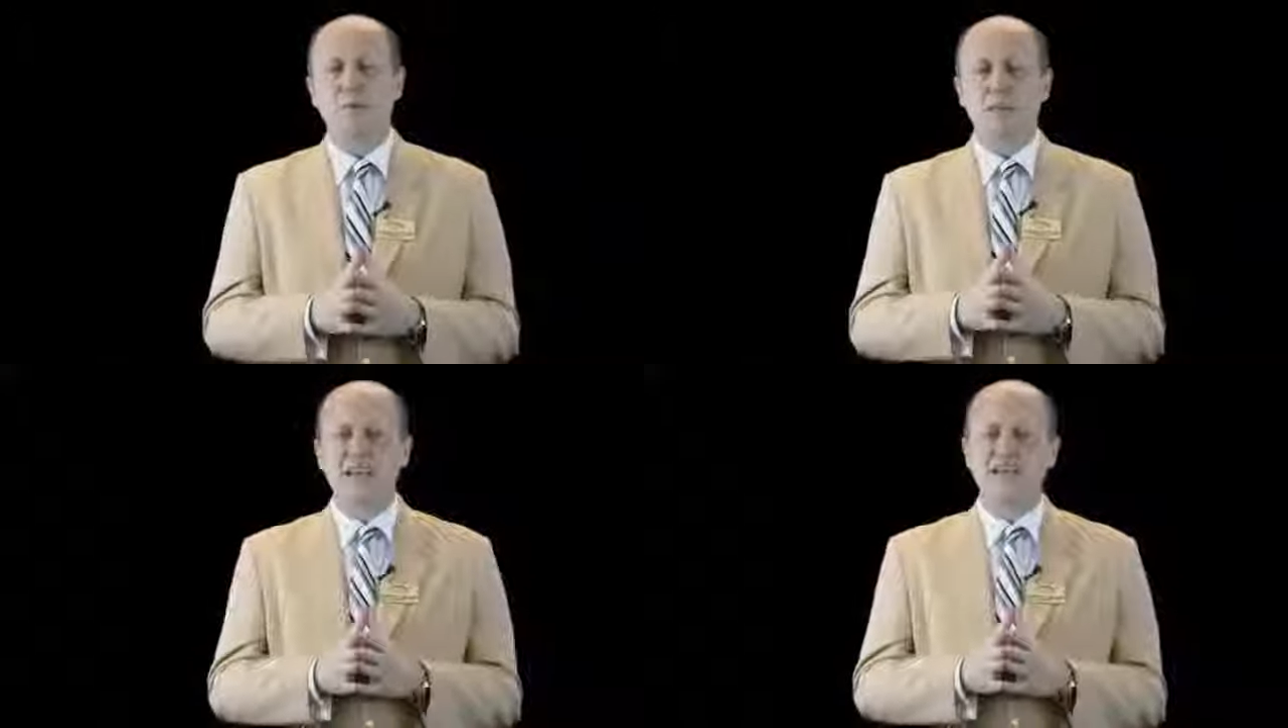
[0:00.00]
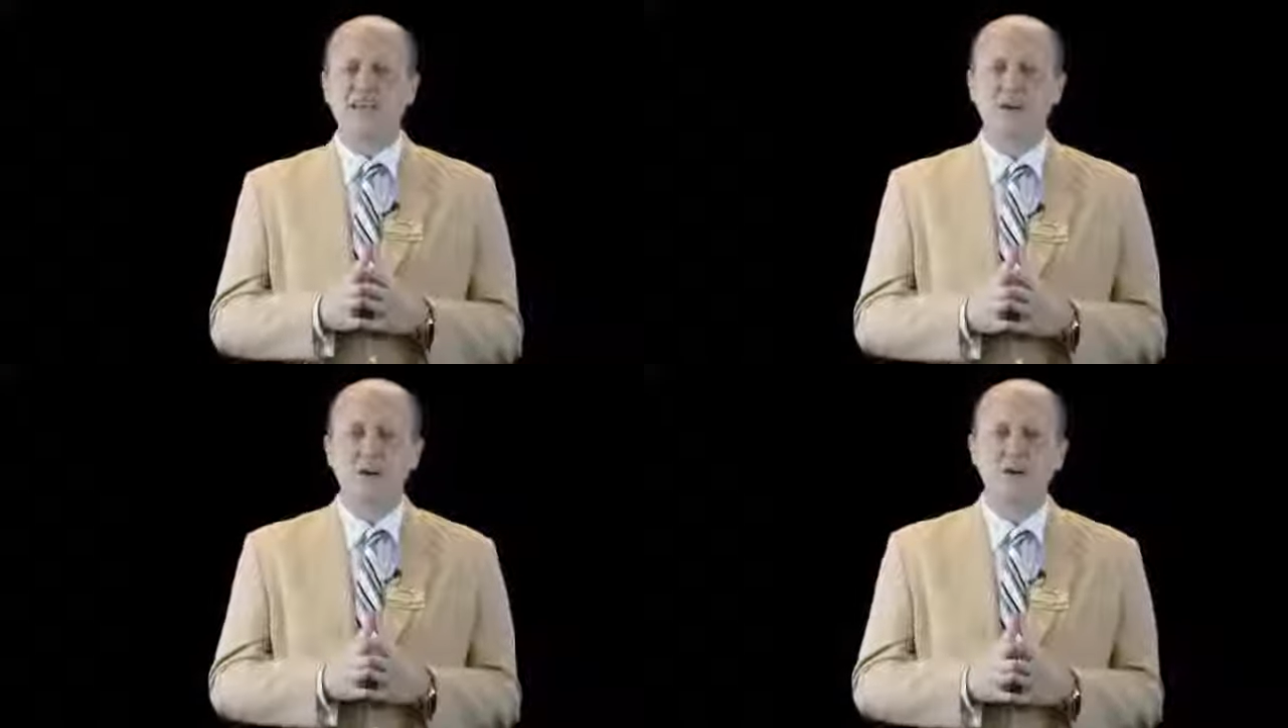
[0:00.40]
please
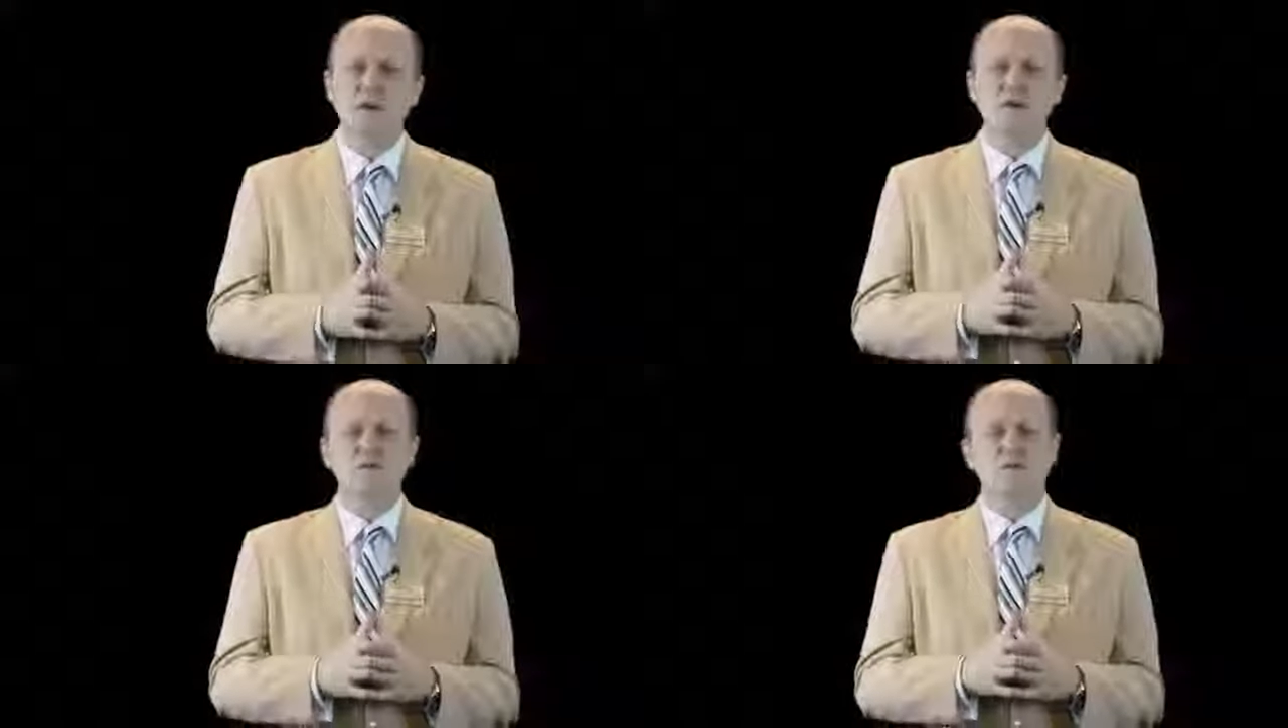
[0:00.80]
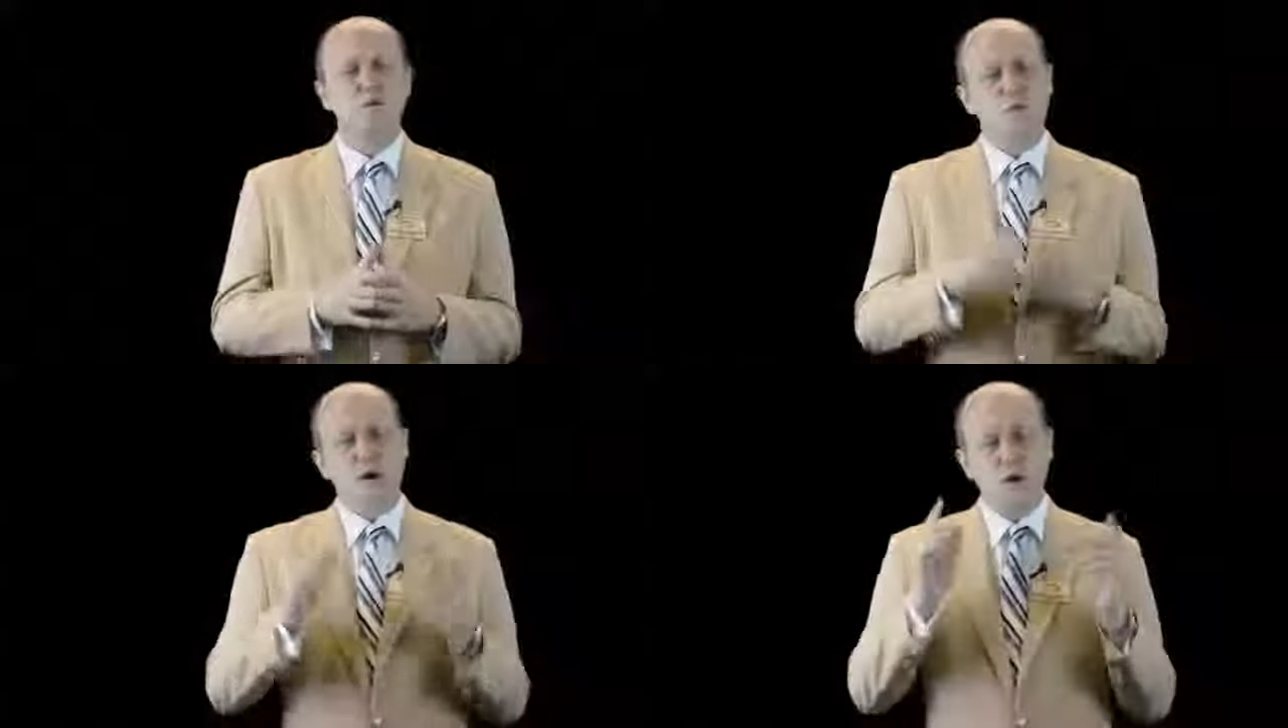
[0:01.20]
go
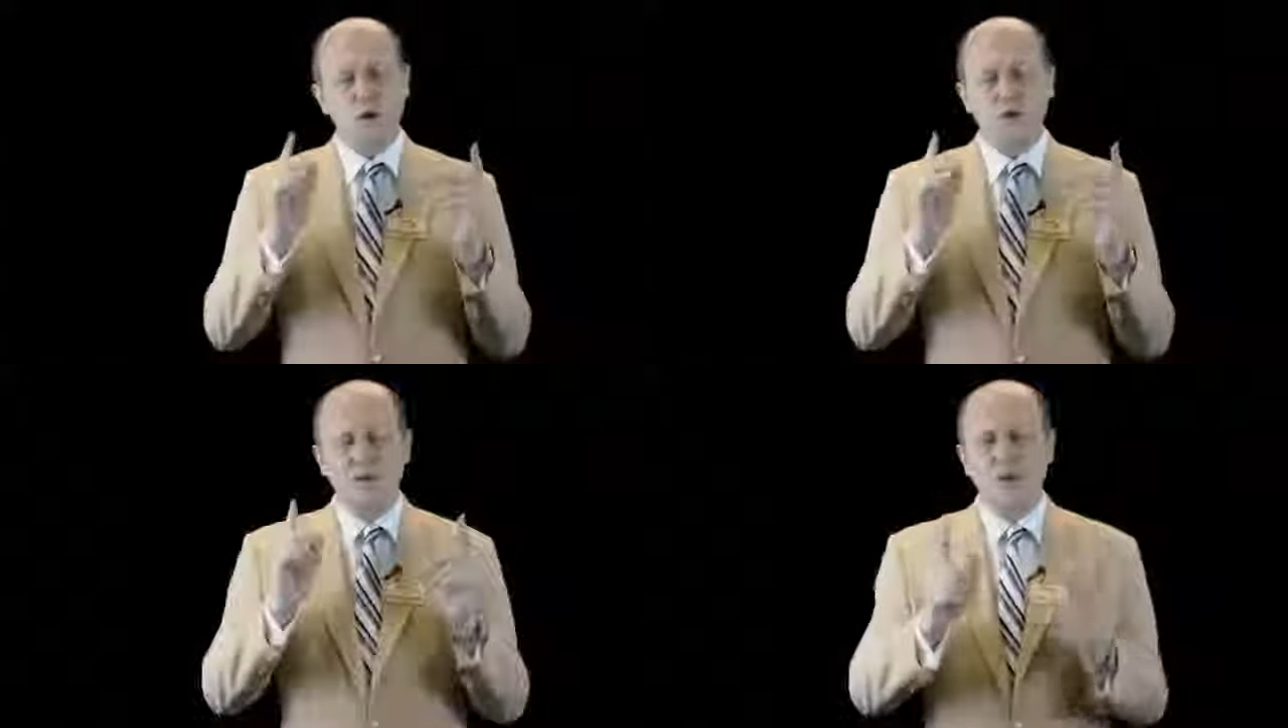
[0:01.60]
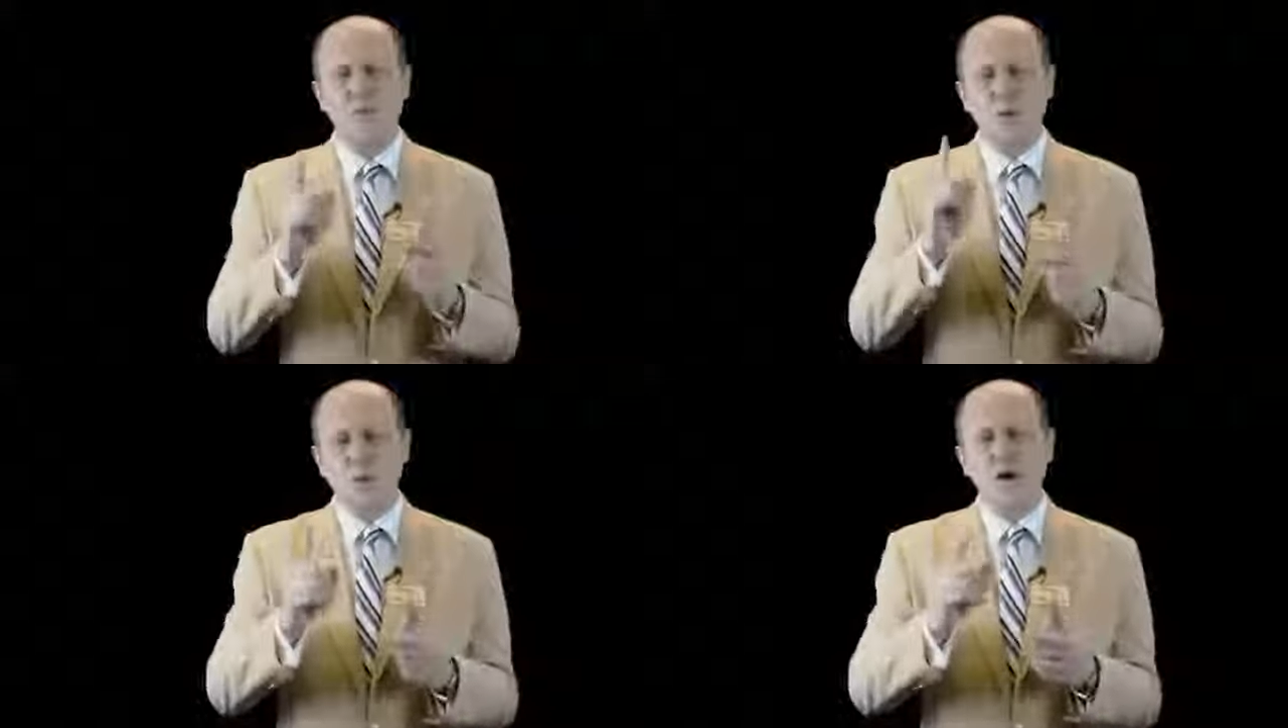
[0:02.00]
to our
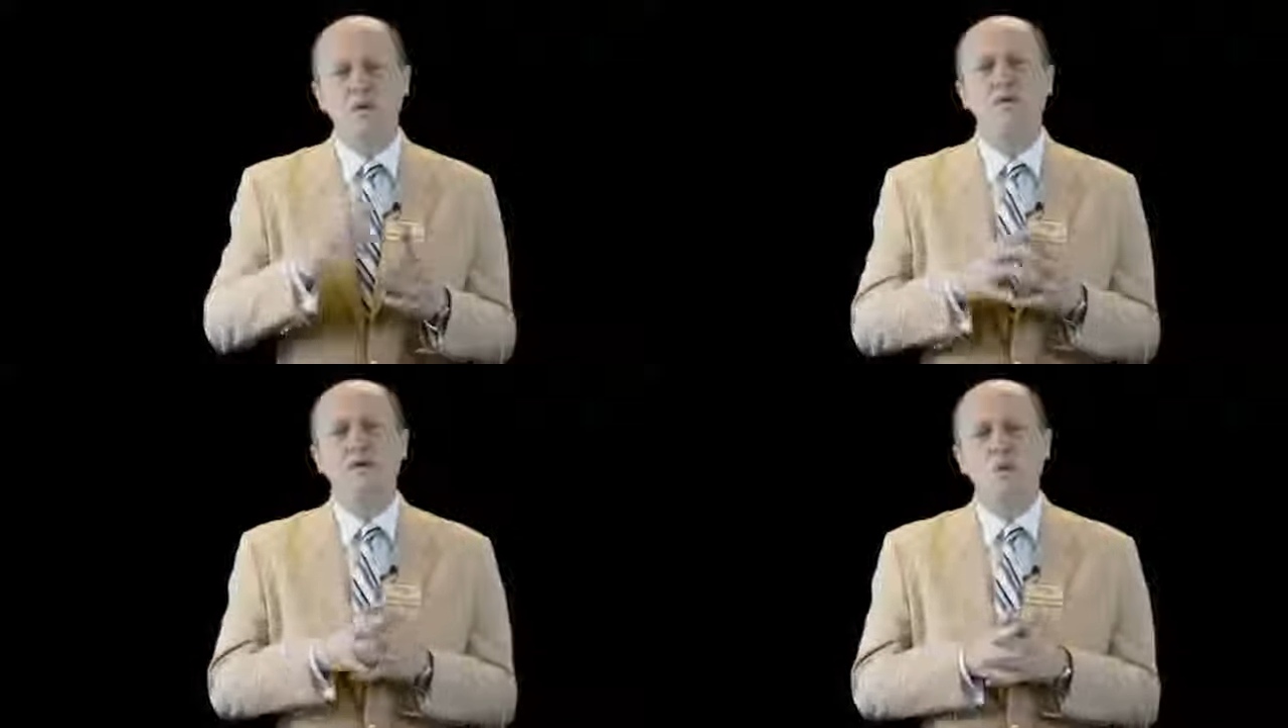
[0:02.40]
number one